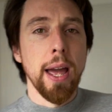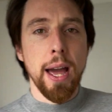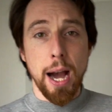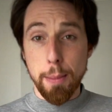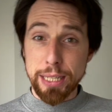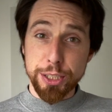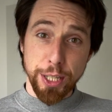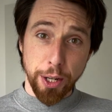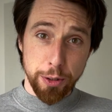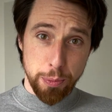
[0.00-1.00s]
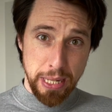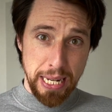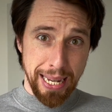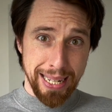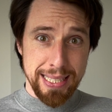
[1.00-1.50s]
I'm actually going to be
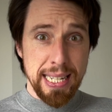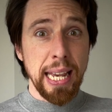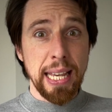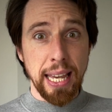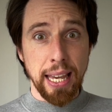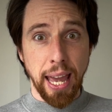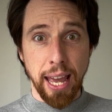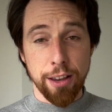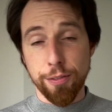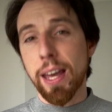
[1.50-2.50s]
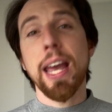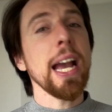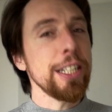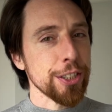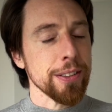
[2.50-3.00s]
taking a
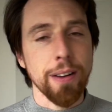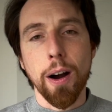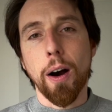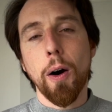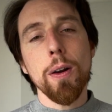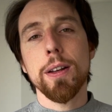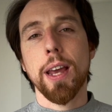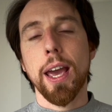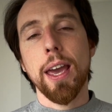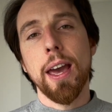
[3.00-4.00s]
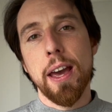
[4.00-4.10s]
vacation, a holiday,